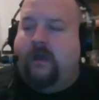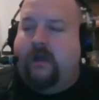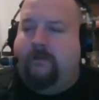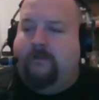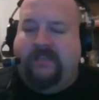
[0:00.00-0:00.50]

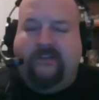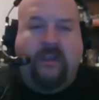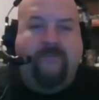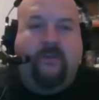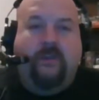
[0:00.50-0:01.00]

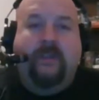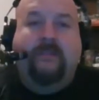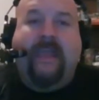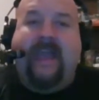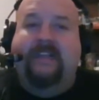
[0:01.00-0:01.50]
Musgrave who can
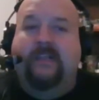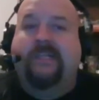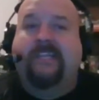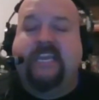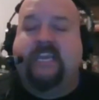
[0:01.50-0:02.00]
attack the
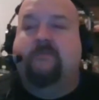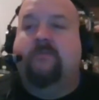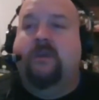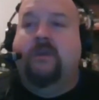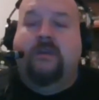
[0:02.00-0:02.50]
seam.
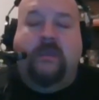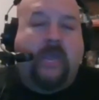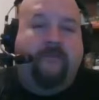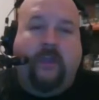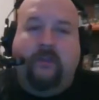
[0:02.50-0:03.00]
You
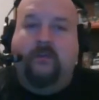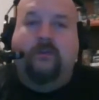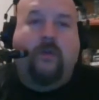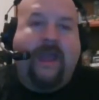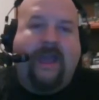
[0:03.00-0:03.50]
have Tucker
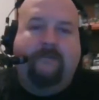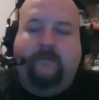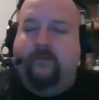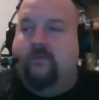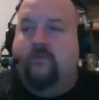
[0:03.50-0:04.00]
Kraft
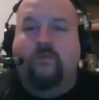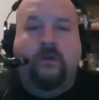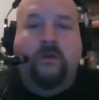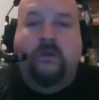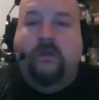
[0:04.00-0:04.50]
who
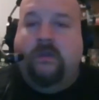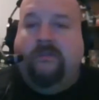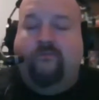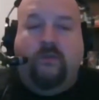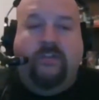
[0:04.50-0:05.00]

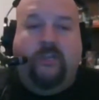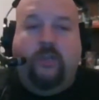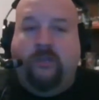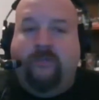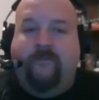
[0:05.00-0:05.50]
is really
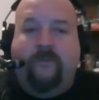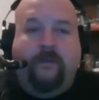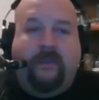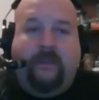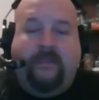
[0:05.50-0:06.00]
good
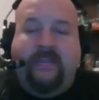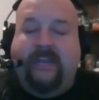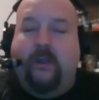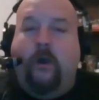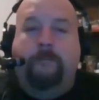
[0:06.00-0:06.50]
in
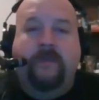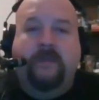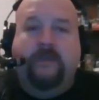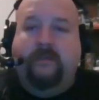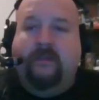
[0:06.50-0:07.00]
getting
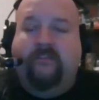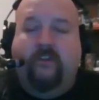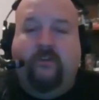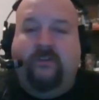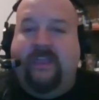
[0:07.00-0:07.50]
open and can
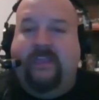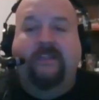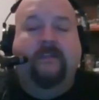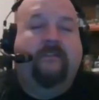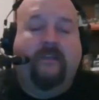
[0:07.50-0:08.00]
turn things
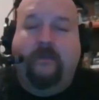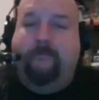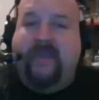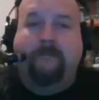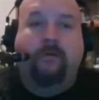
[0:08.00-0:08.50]
into
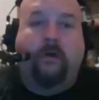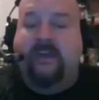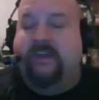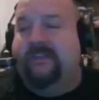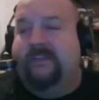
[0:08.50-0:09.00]
big
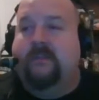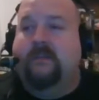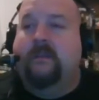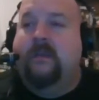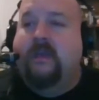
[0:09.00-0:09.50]
plays,
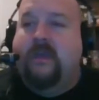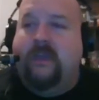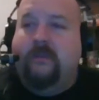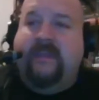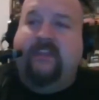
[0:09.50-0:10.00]
and
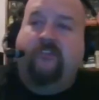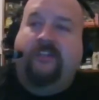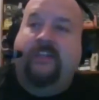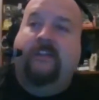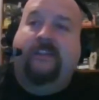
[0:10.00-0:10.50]
it'll be
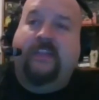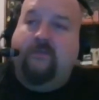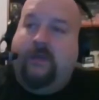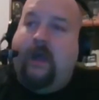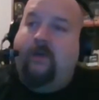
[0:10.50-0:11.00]
interesting to see
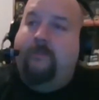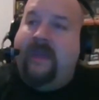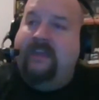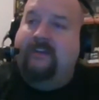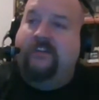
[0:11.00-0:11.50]
how the
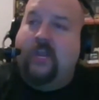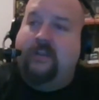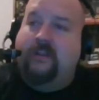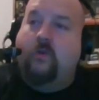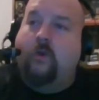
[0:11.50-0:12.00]
Packers try
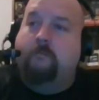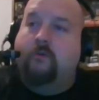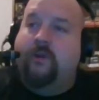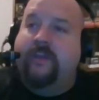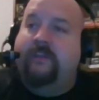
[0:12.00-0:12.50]
to
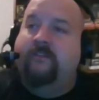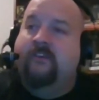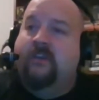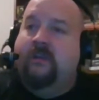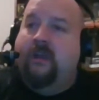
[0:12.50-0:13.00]
incorporate
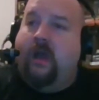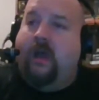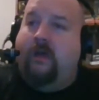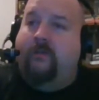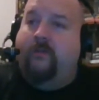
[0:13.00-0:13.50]

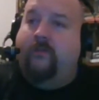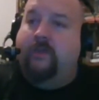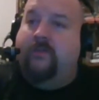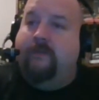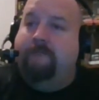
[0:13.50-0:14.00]
the
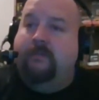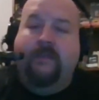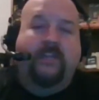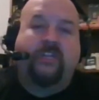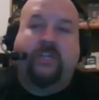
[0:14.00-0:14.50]
3 of them
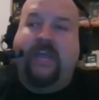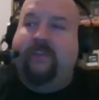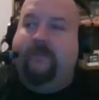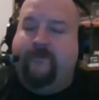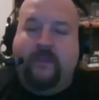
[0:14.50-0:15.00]
potentially
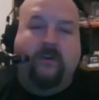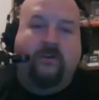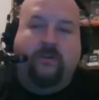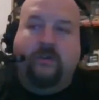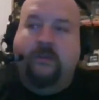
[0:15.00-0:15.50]
on the
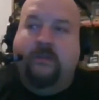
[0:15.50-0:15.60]
field